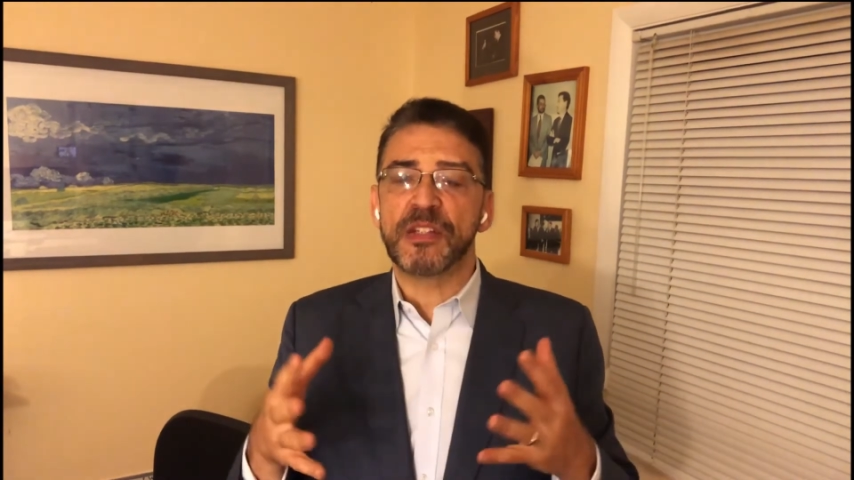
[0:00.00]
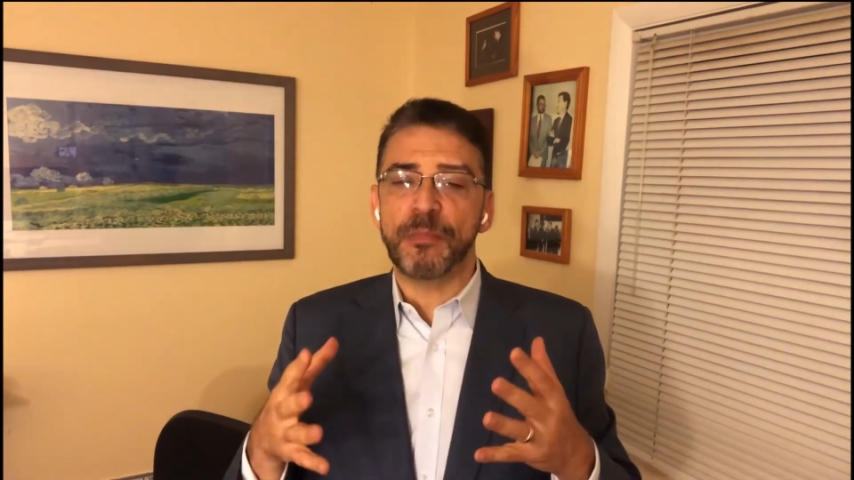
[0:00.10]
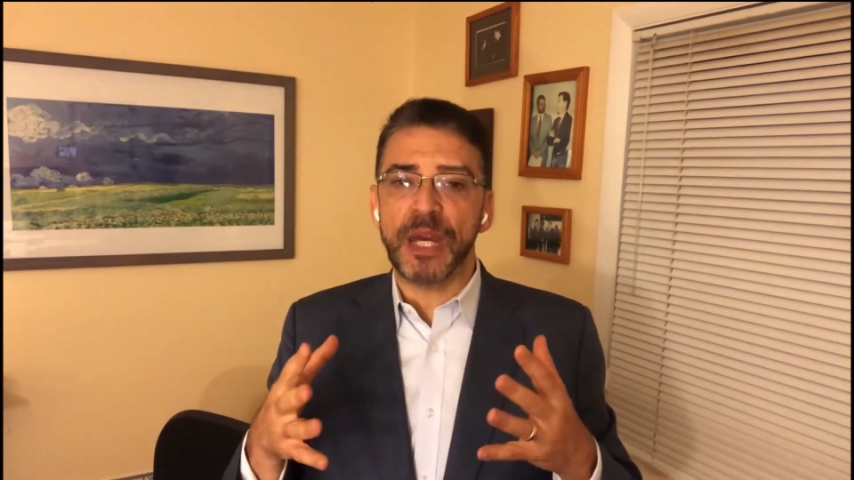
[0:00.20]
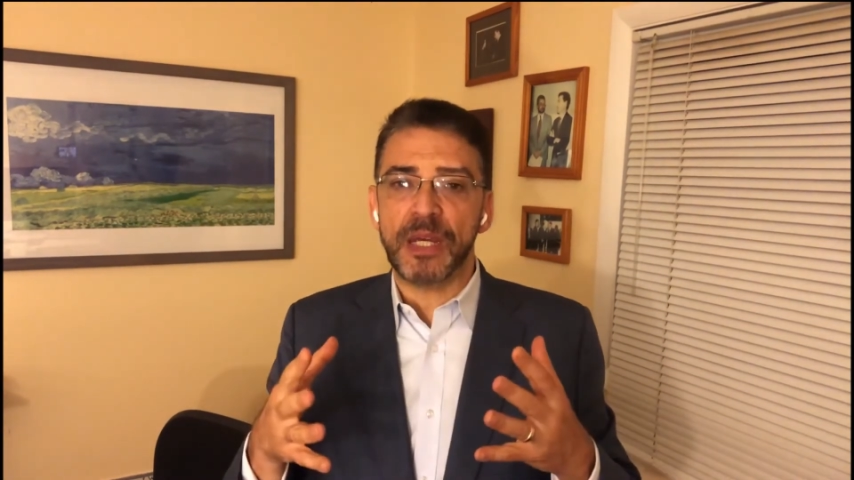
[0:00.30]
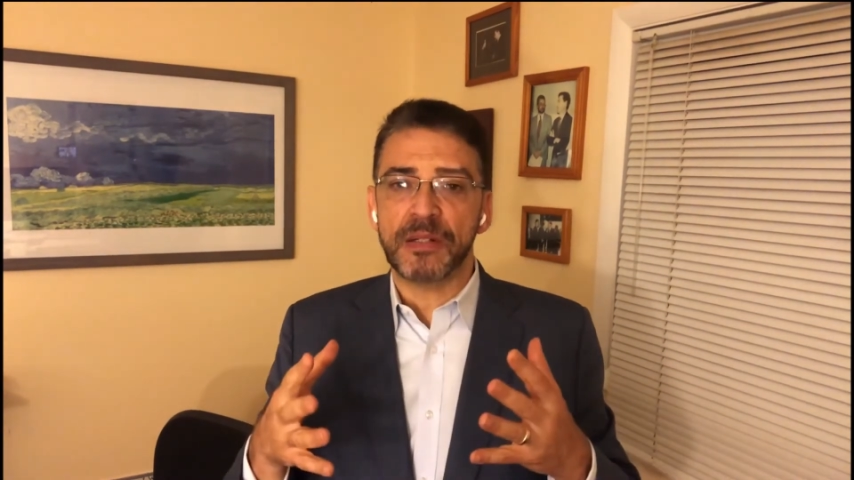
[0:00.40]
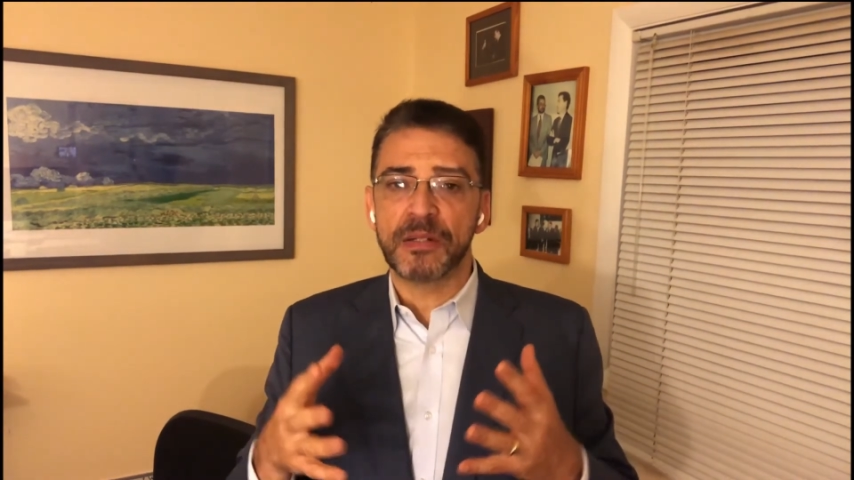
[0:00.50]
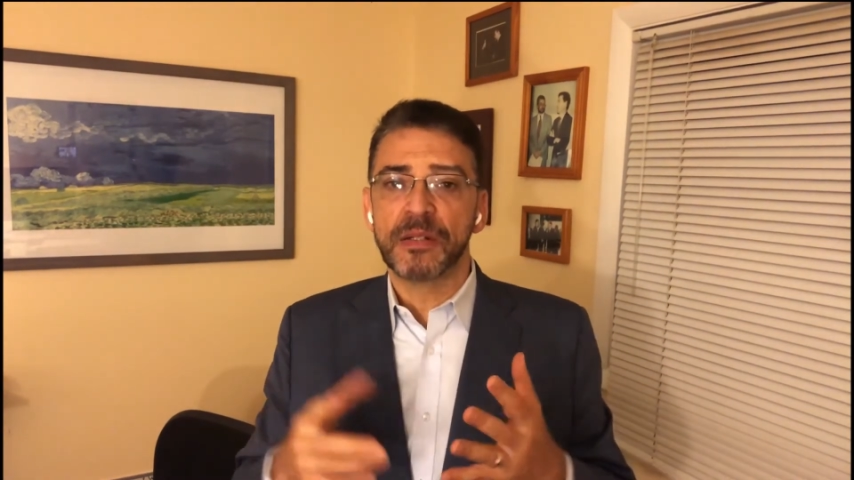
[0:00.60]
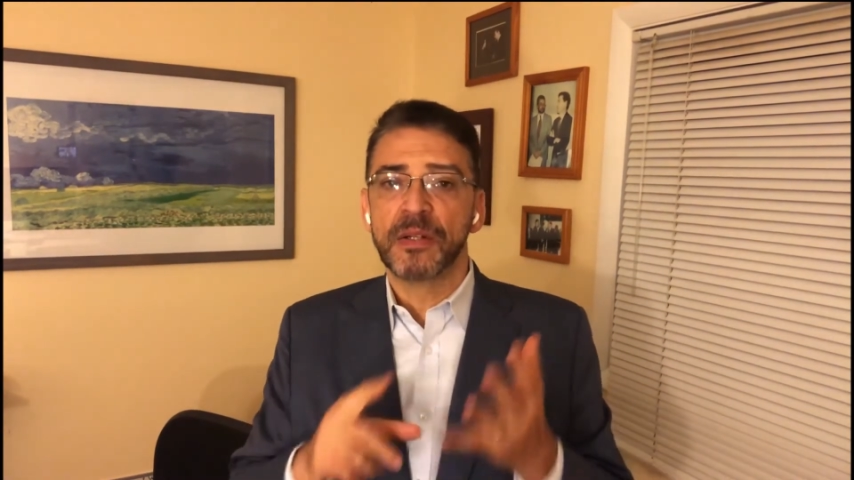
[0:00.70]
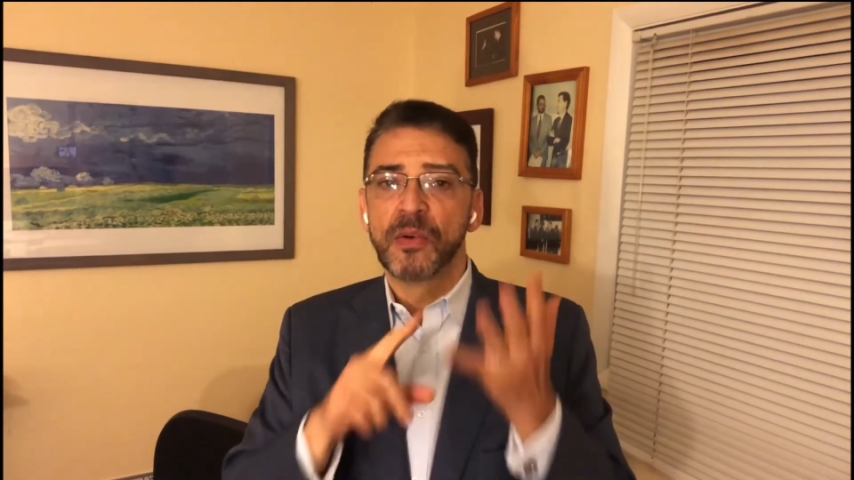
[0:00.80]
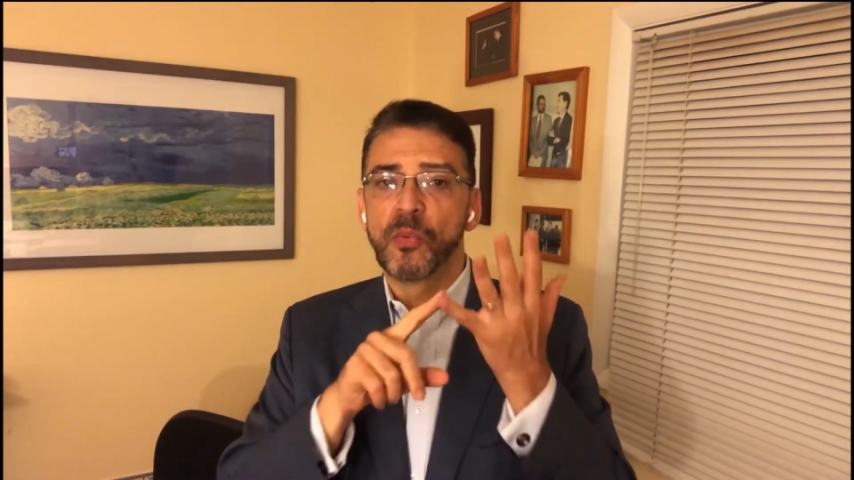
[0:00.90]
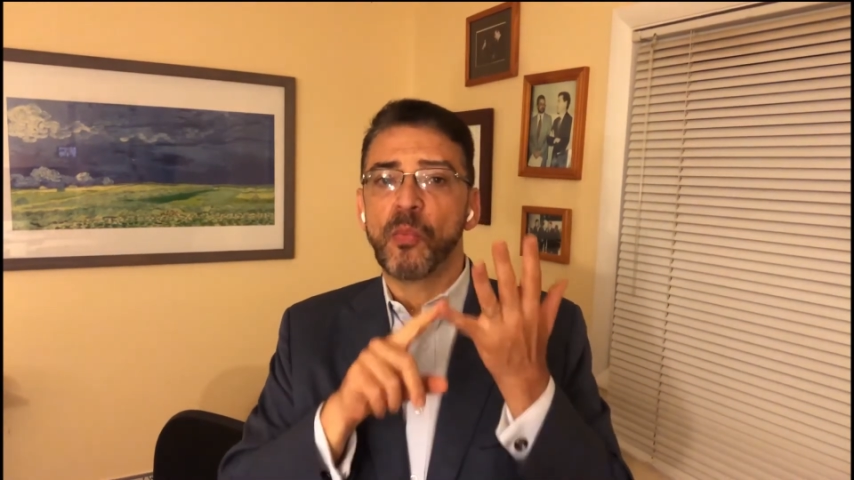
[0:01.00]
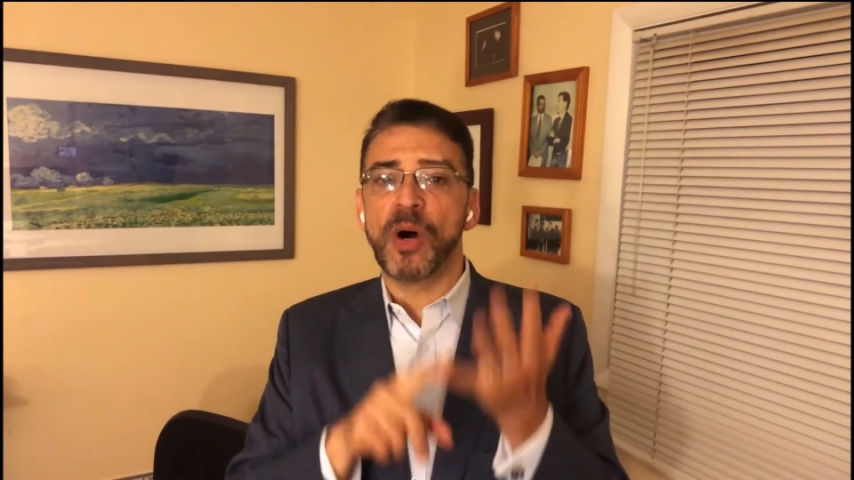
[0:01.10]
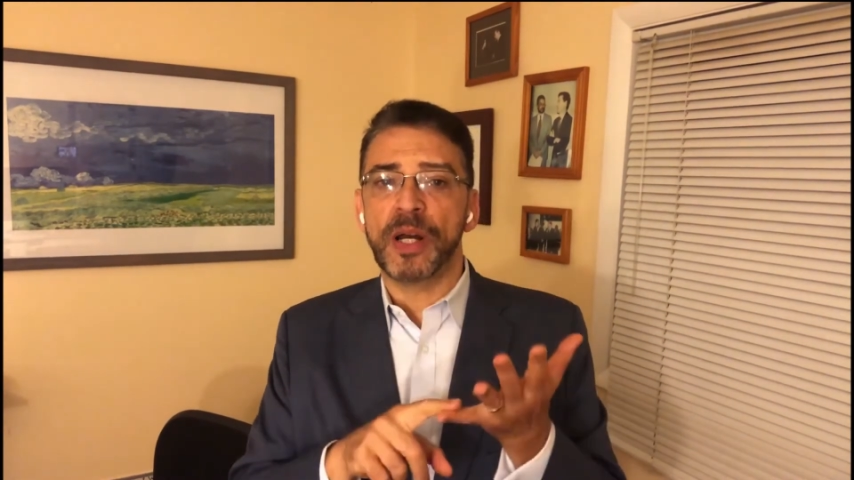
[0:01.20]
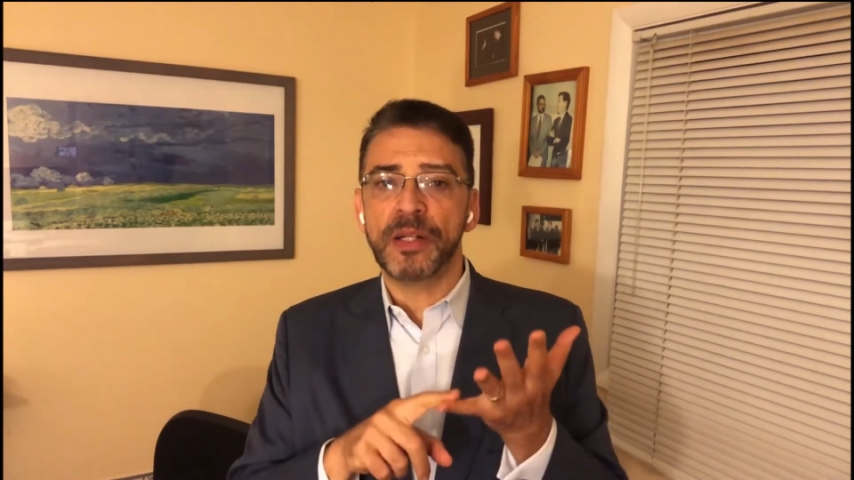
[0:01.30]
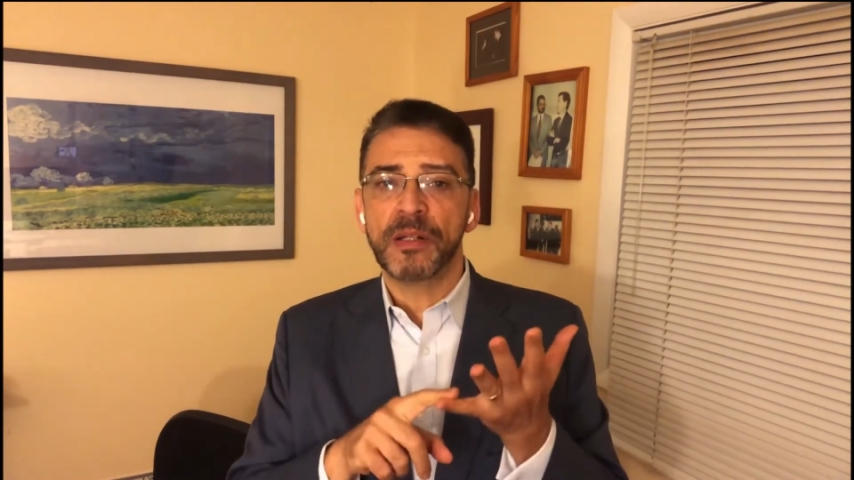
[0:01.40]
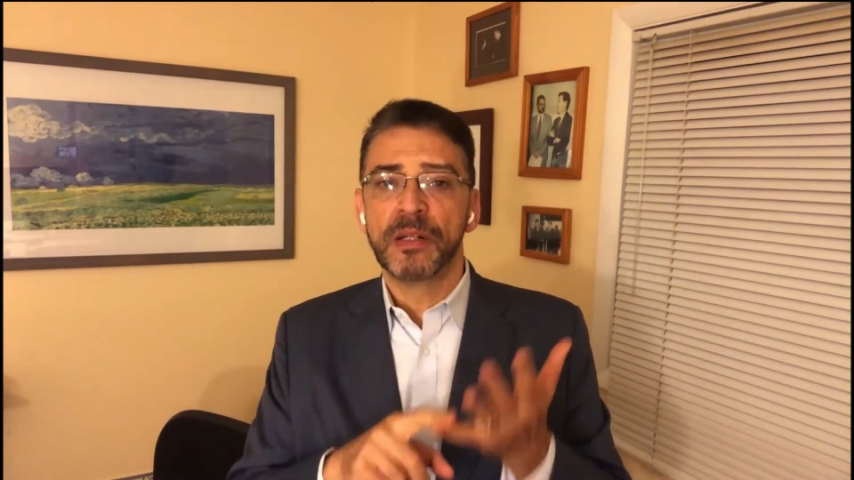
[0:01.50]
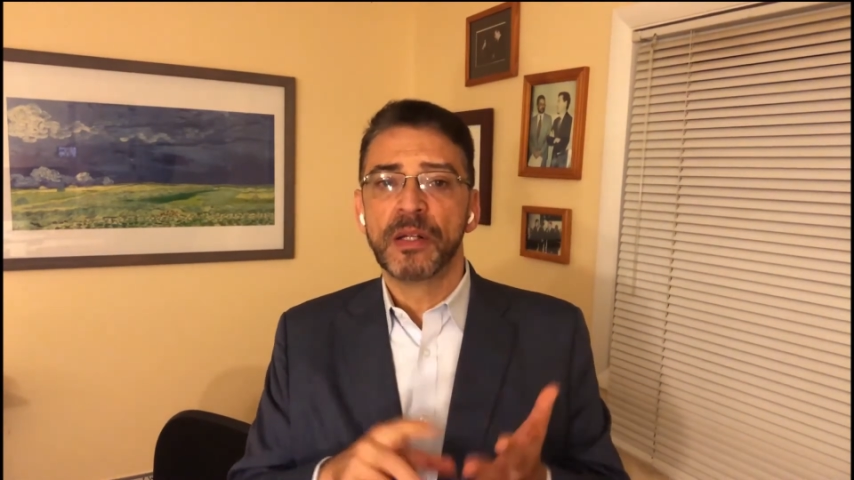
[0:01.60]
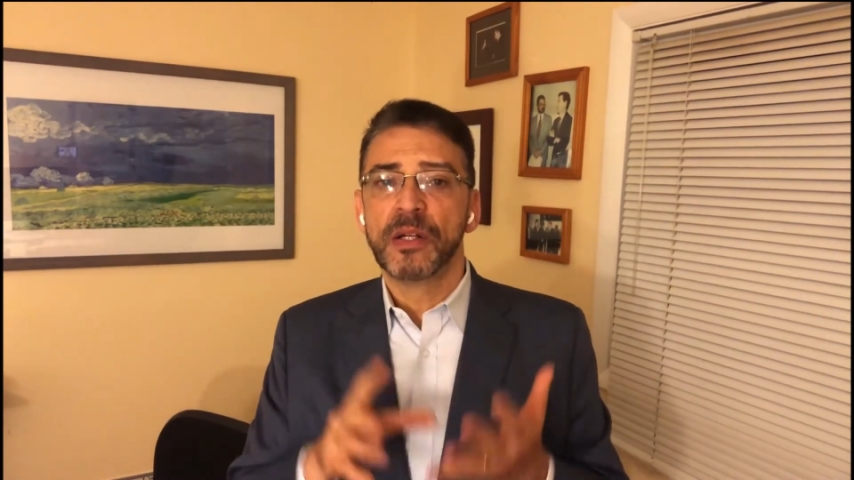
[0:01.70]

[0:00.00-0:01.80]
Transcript: debate, one,